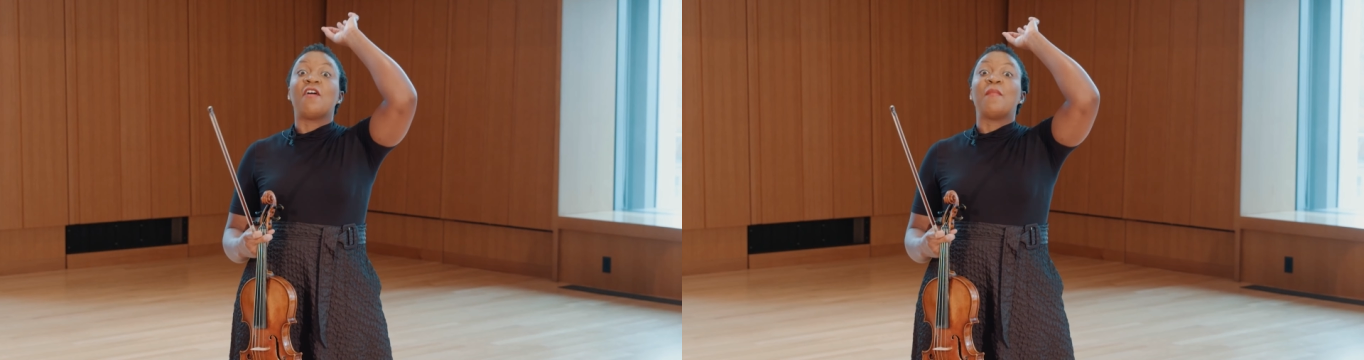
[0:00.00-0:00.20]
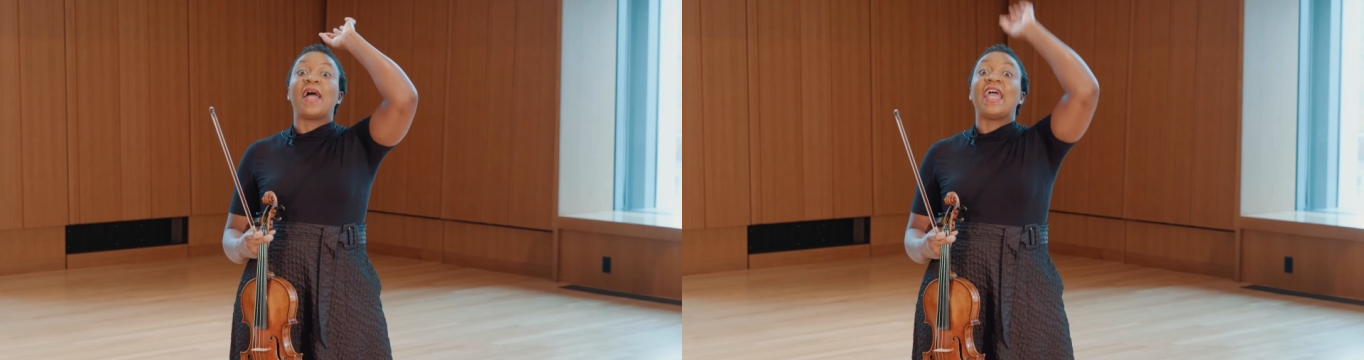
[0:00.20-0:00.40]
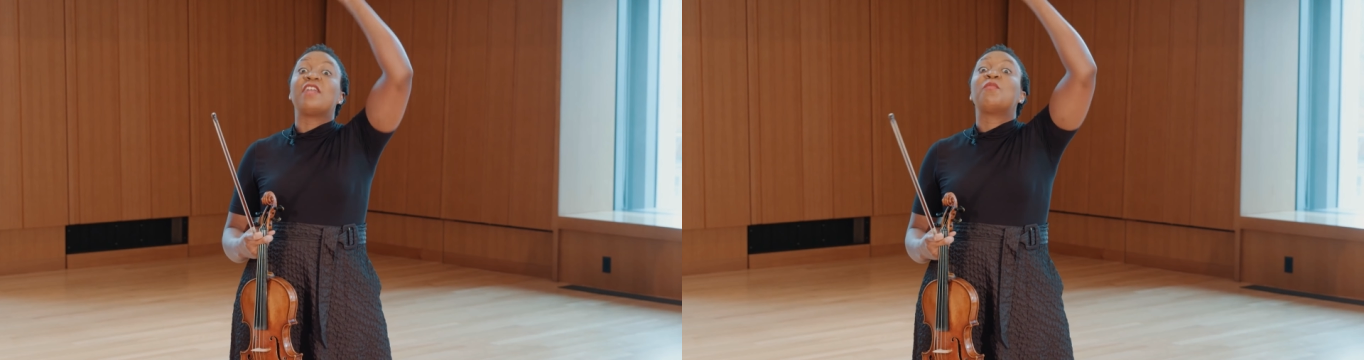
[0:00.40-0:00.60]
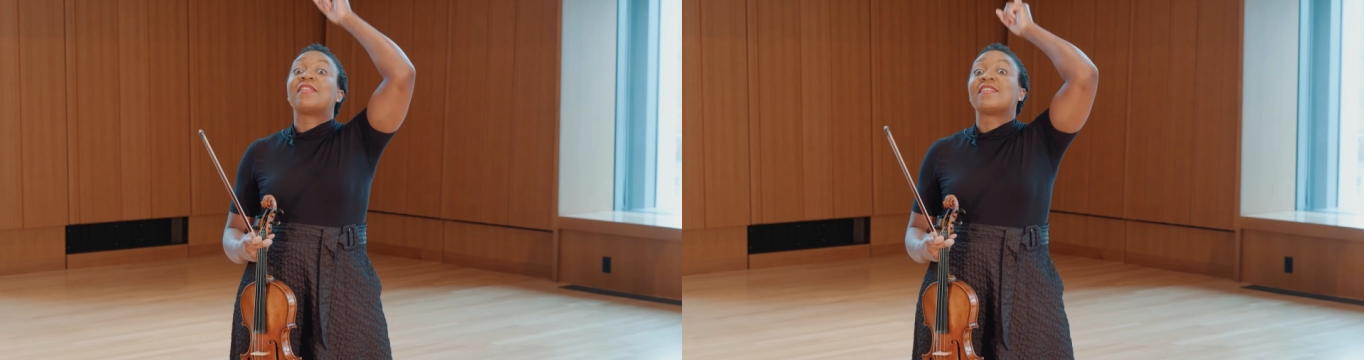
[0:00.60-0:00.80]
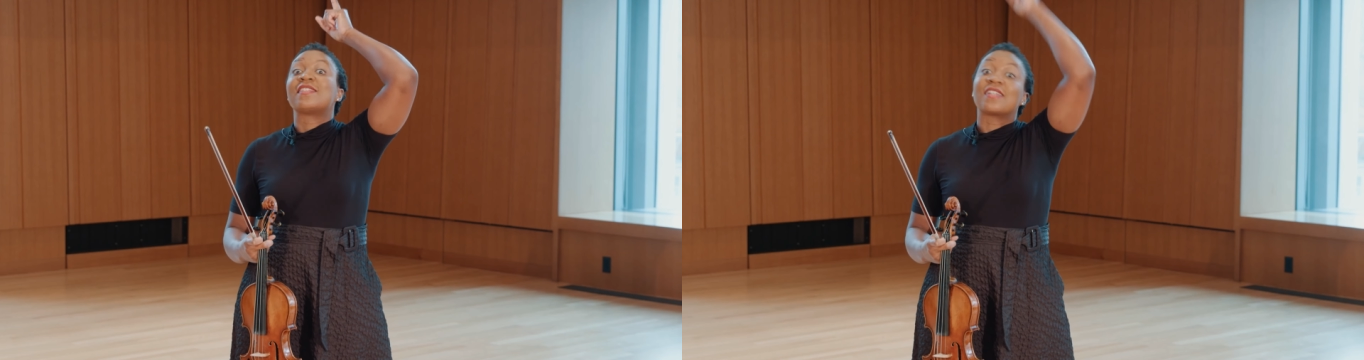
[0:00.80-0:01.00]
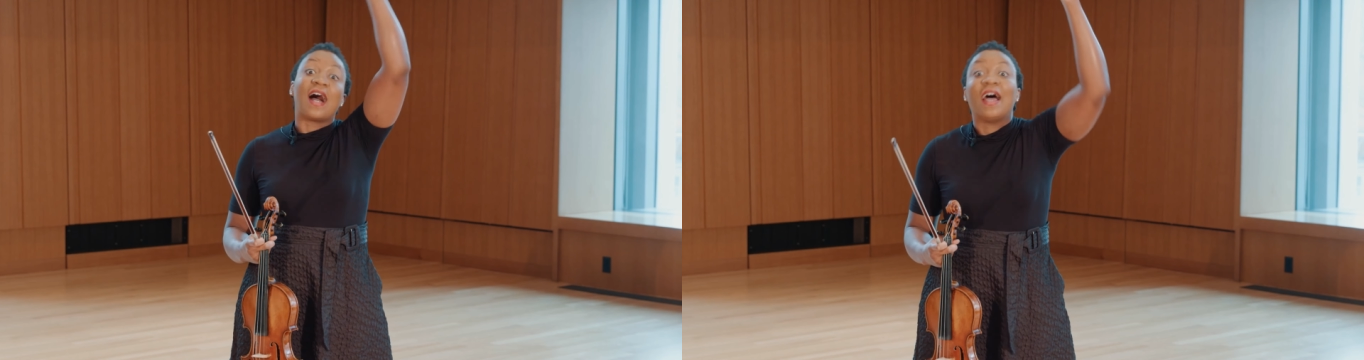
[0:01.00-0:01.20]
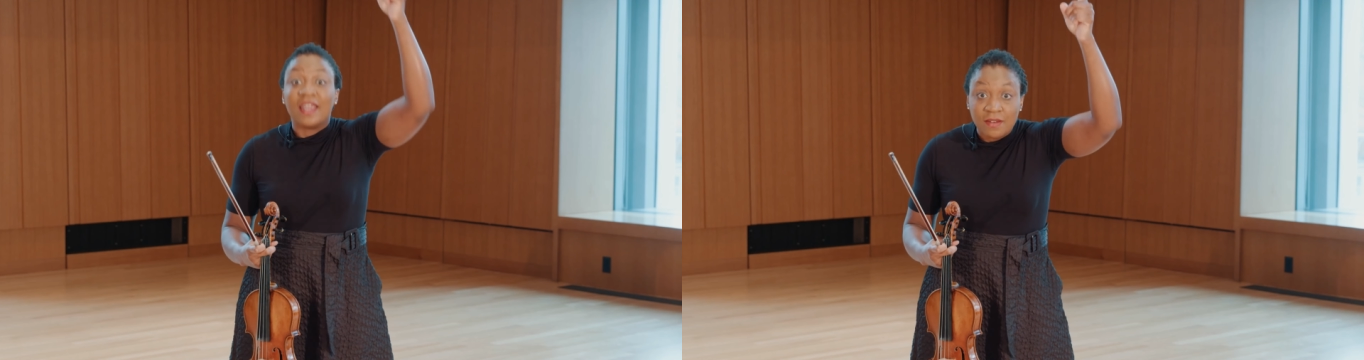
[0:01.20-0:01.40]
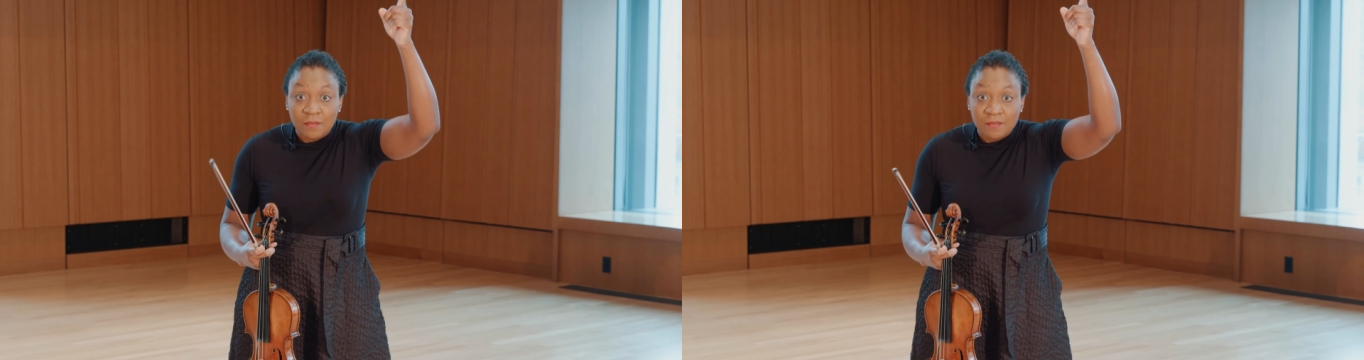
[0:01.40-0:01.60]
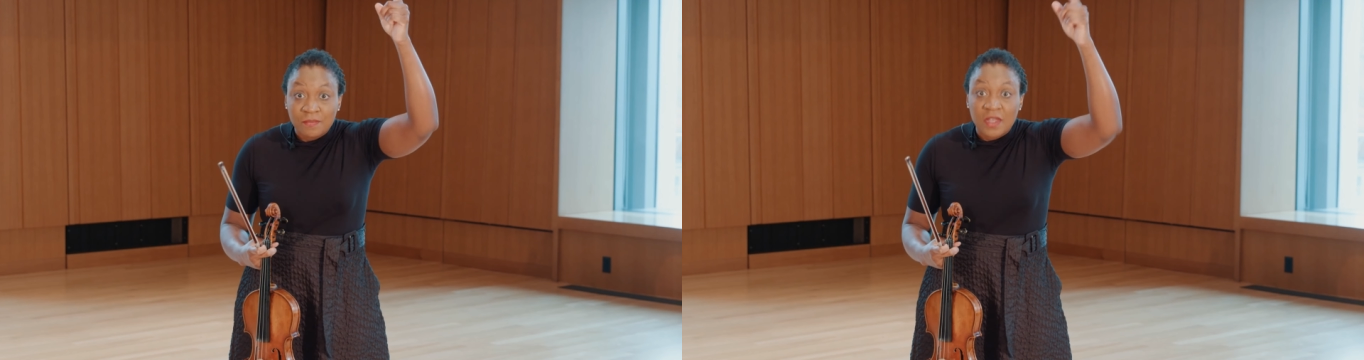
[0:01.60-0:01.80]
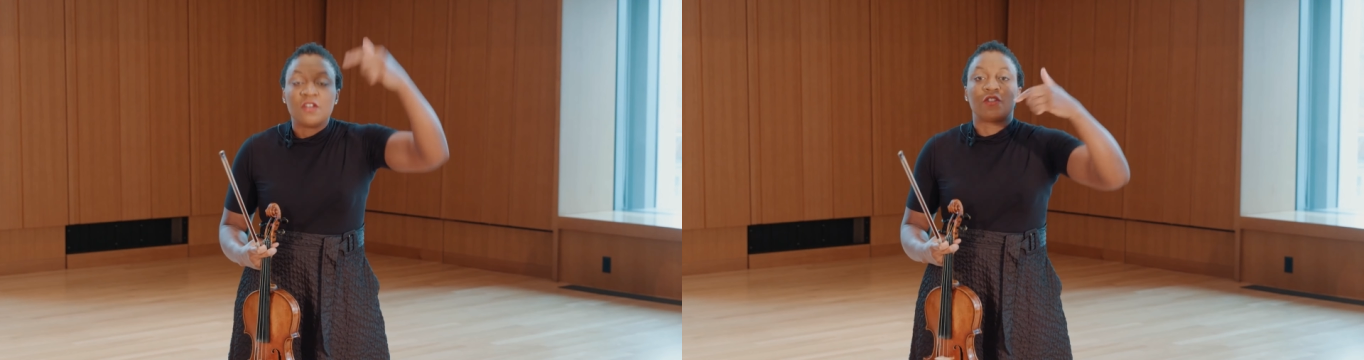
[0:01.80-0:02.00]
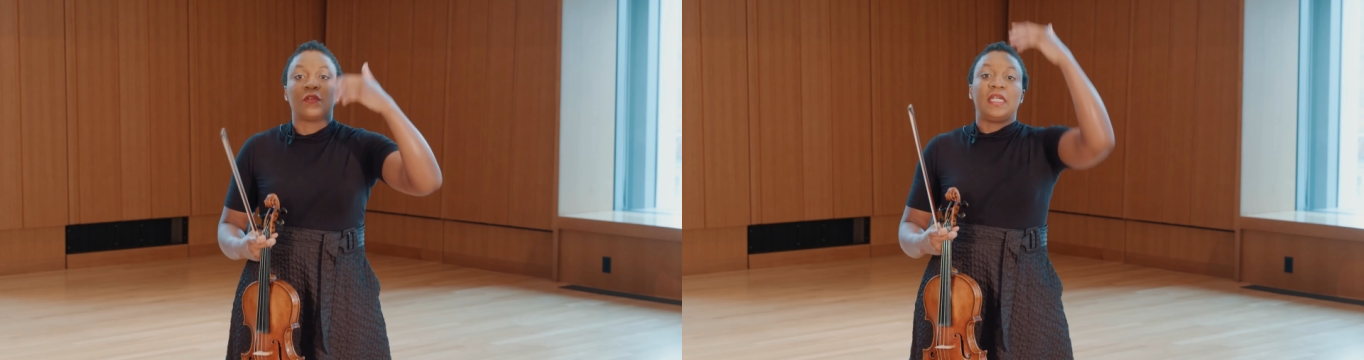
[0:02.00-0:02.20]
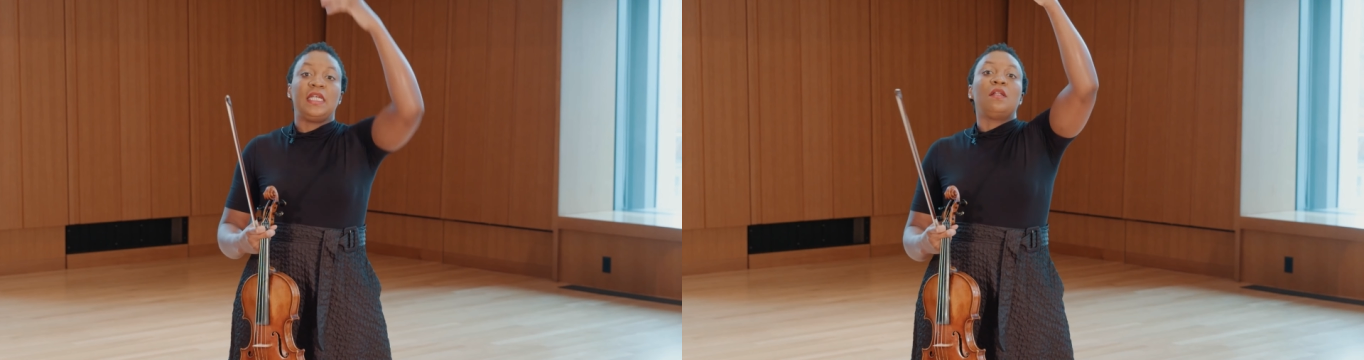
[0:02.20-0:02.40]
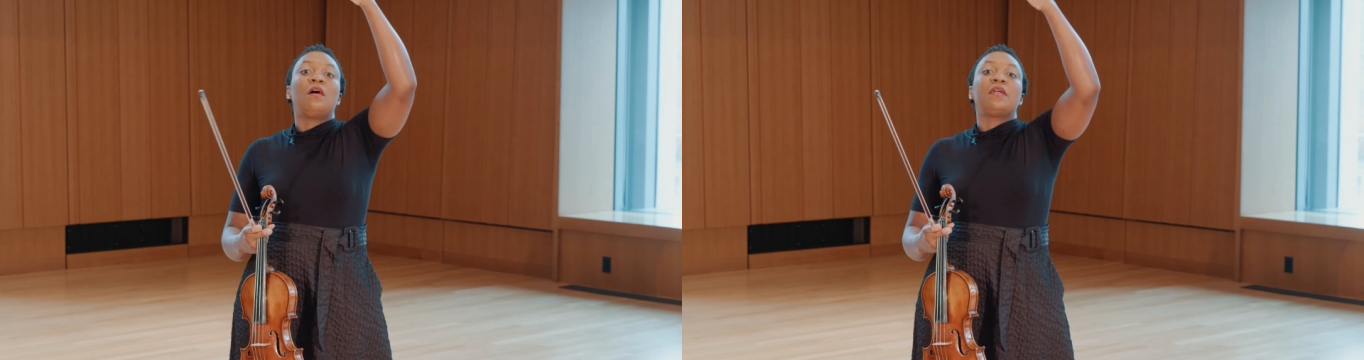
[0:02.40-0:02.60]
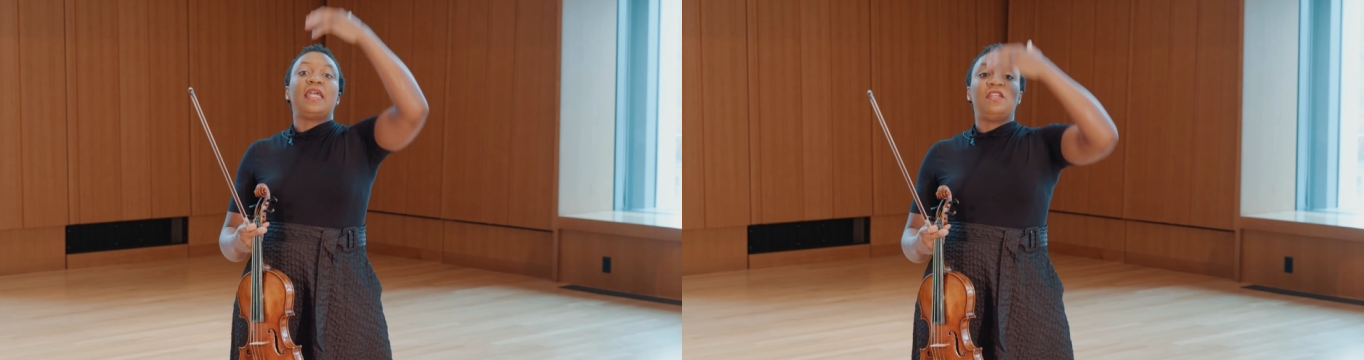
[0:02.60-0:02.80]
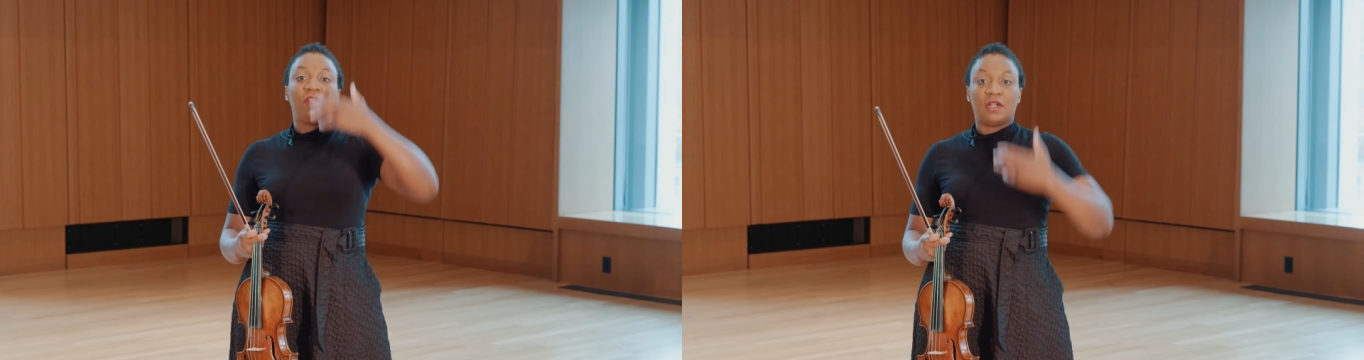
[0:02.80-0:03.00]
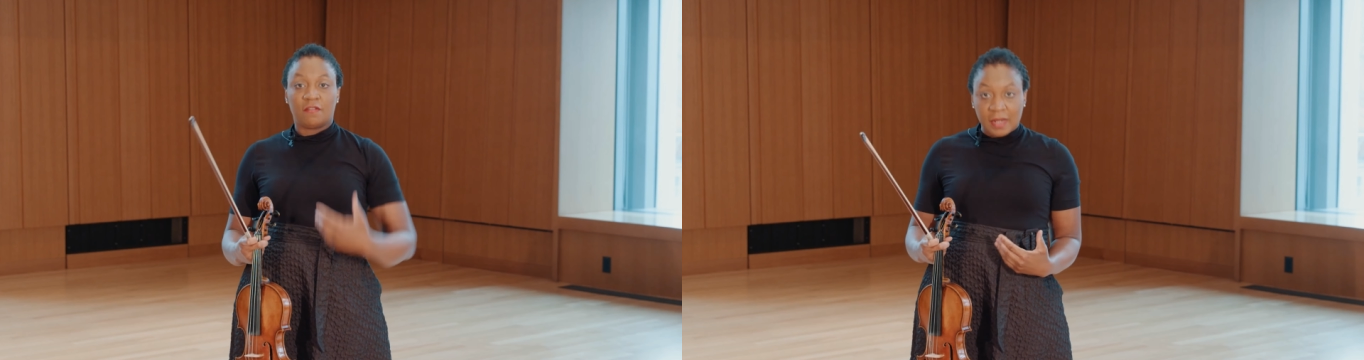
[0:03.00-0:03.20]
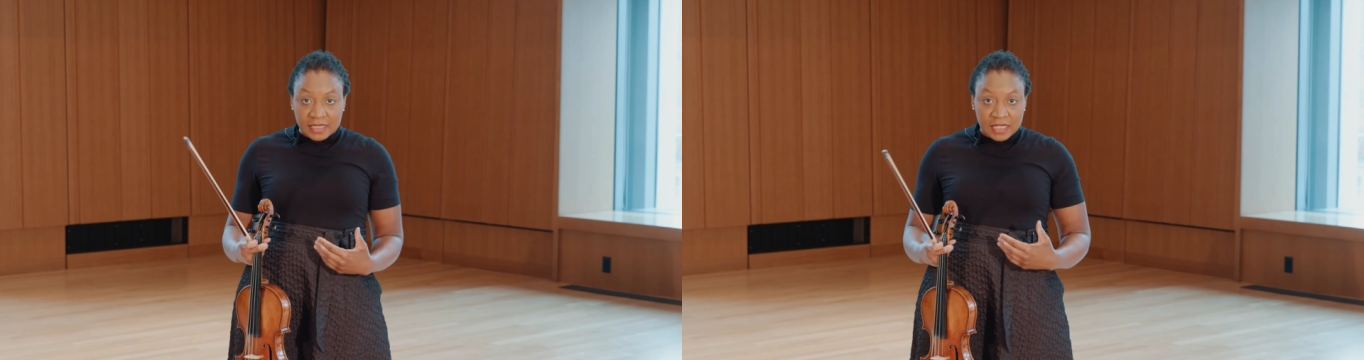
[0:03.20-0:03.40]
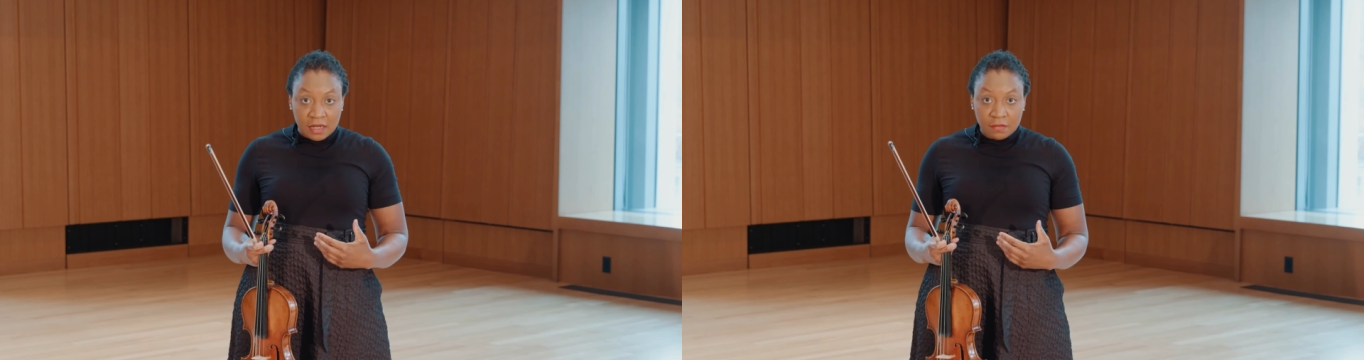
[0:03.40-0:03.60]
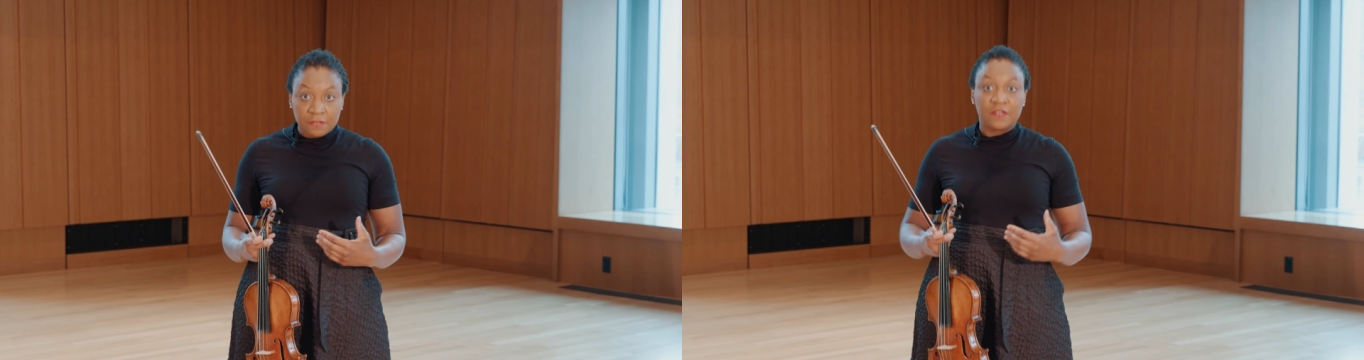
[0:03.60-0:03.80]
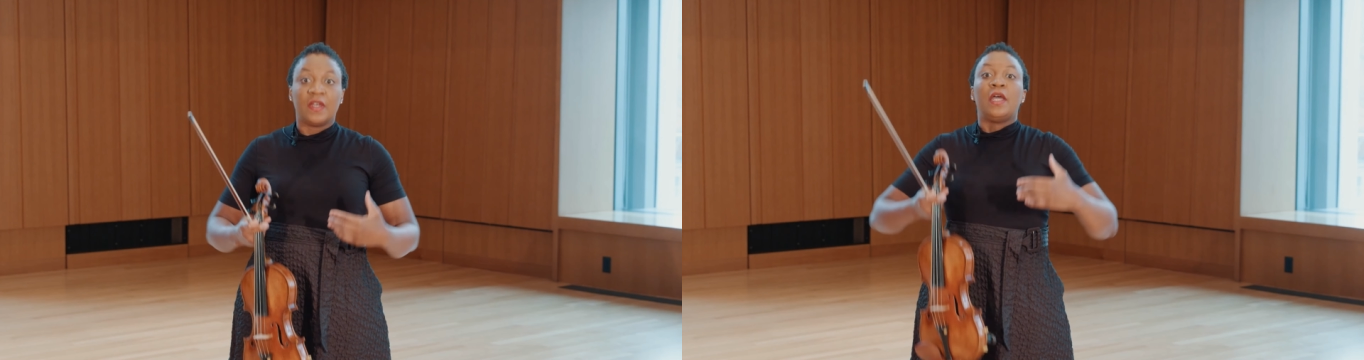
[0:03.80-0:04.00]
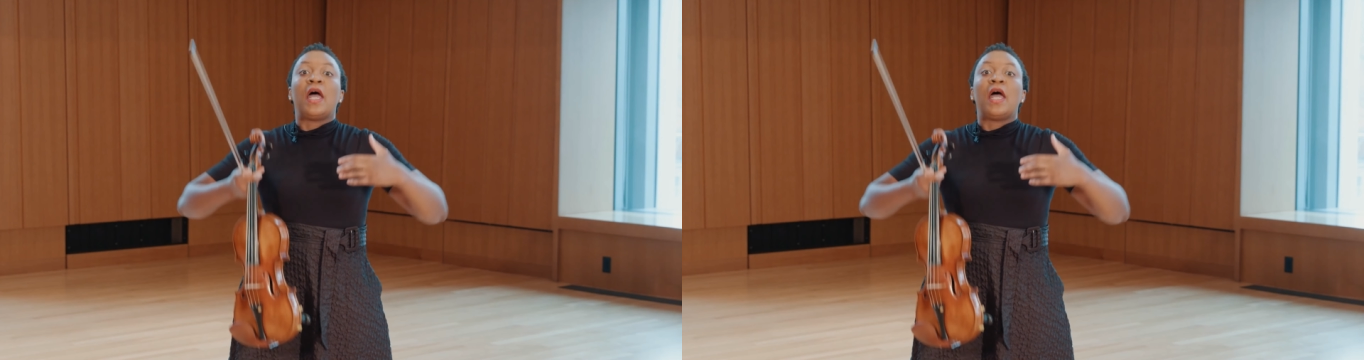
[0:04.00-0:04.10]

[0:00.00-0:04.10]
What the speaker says: of my head with the sky. So the elongation of myself